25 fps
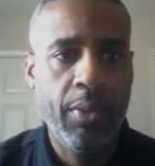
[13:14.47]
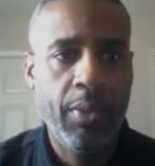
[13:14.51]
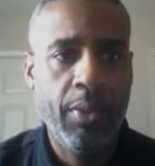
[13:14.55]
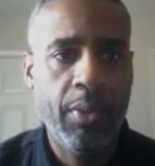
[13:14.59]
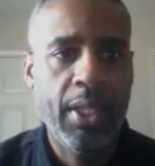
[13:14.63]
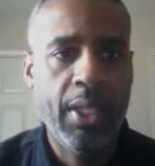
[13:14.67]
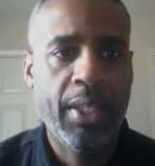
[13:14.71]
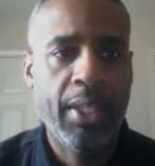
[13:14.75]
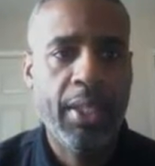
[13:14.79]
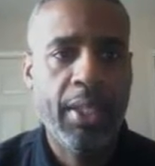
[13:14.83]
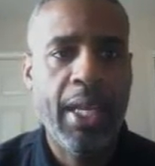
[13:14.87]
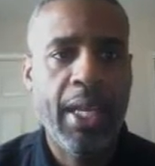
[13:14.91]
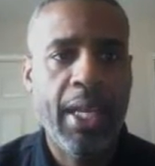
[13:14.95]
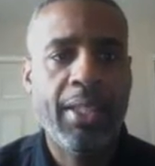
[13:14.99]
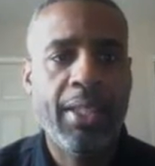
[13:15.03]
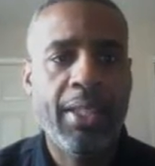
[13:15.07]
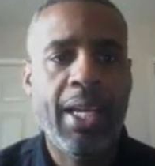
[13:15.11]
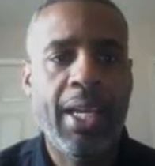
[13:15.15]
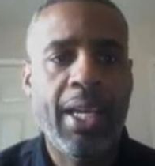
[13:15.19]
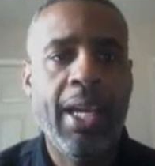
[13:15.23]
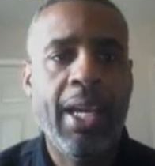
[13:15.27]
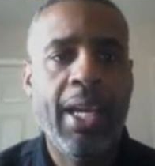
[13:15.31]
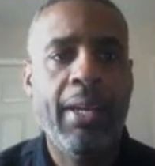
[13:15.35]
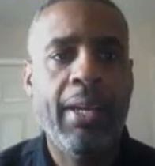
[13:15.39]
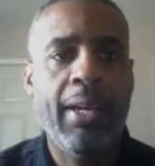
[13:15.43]
We take that
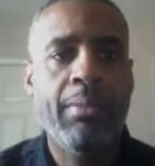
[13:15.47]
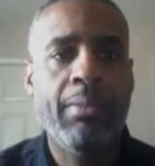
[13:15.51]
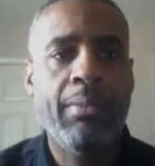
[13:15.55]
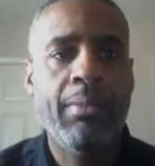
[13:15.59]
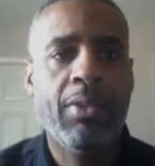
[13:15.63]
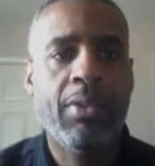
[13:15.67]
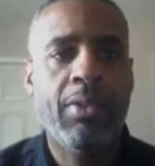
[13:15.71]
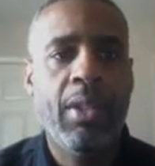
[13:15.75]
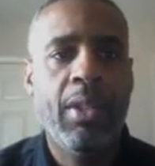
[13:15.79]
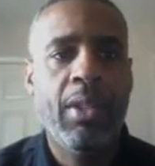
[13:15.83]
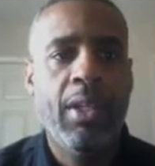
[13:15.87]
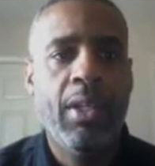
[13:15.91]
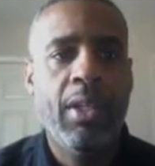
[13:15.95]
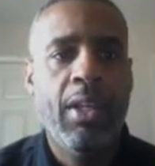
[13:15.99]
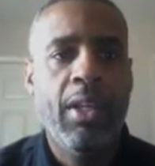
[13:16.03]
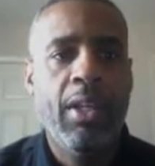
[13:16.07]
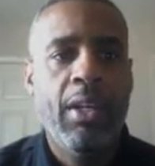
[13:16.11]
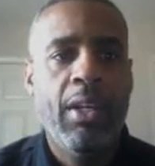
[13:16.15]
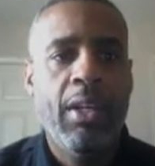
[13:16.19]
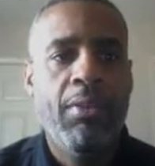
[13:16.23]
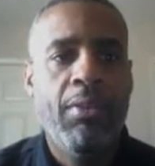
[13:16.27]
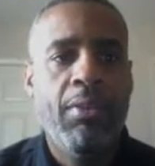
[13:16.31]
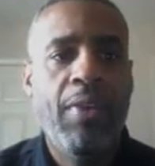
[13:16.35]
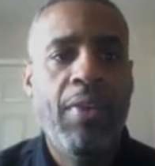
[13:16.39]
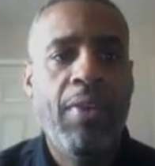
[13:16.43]
times
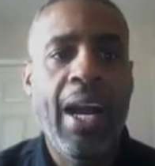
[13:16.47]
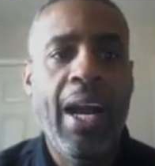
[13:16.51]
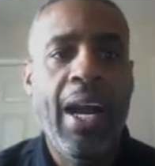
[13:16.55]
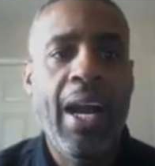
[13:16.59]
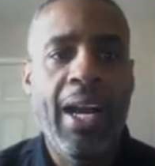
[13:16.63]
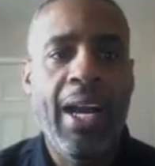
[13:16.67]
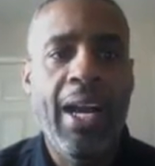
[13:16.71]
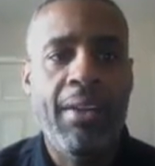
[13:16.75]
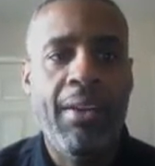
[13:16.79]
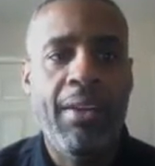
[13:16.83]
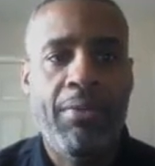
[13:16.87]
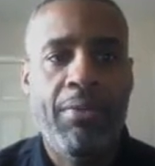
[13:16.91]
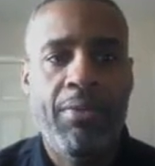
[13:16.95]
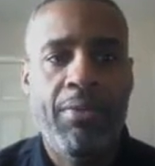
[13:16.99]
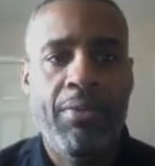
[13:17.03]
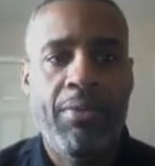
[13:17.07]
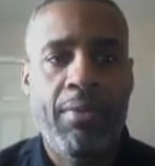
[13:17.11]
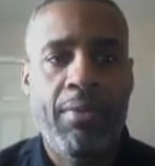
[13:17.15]
5.